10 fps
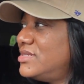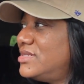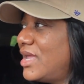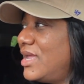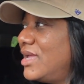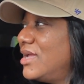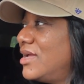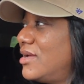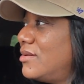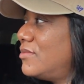Damn! I
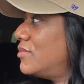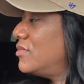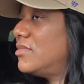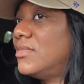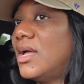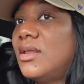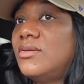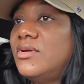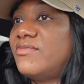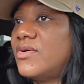
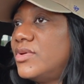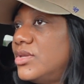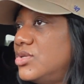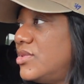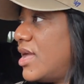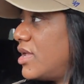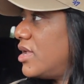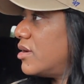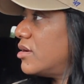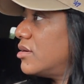don't know if I wanna do that
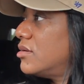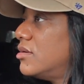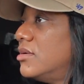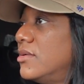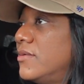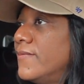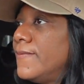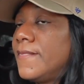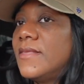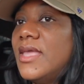here.
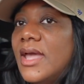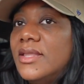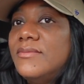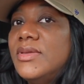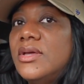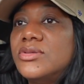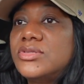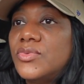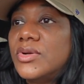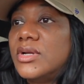Yeah, let me go
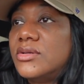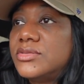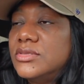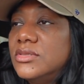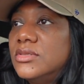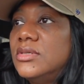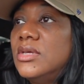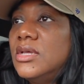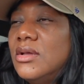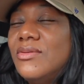somewhere else.
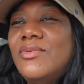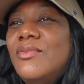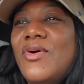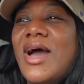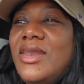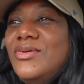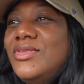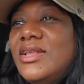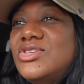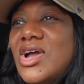Why do
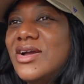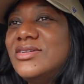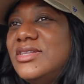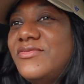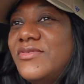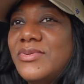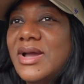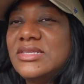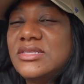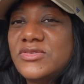they charge different
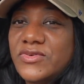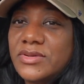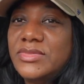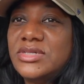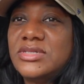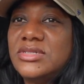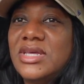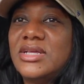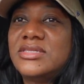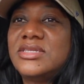prices for emission
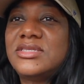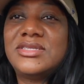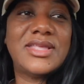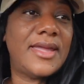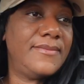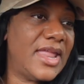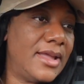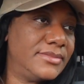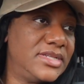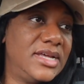tests? It's the same
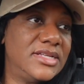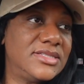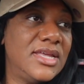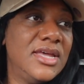damn test.